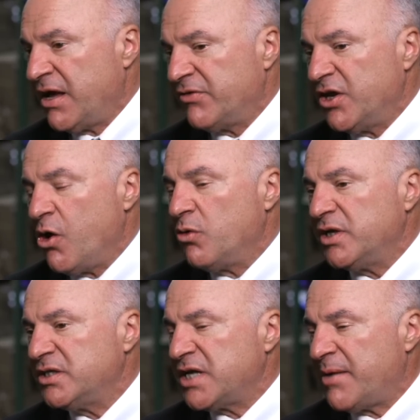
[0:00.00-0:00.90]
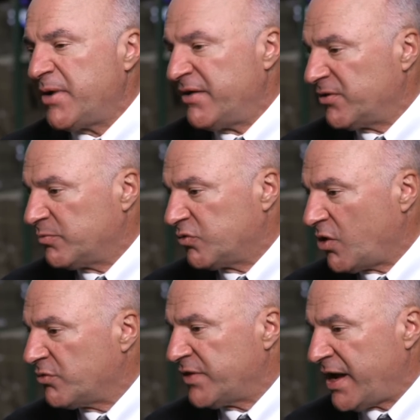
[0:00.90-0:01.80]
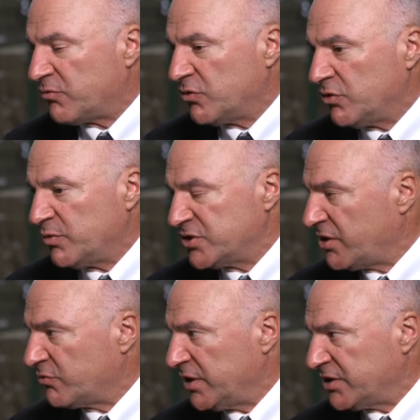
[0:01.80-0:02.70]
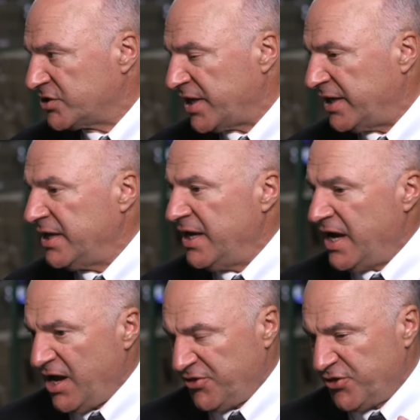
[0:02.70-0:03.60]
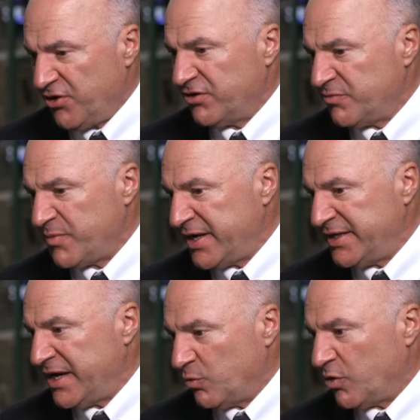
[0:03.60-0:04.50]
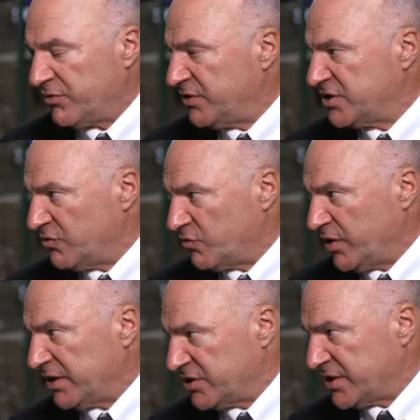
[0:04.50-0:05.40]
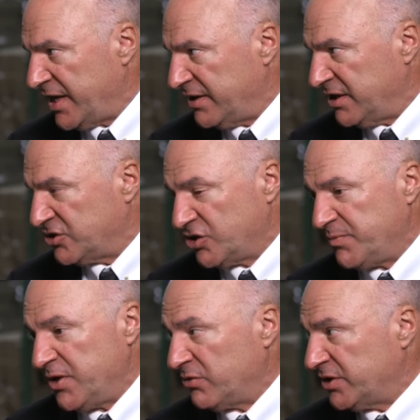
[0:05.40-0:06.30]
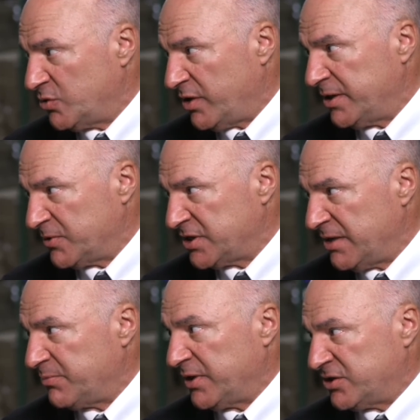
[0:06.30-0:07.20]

Now, the only time I ever broke that rule was on real estate. A third of my net worth is in real estate. It should be only 20%, but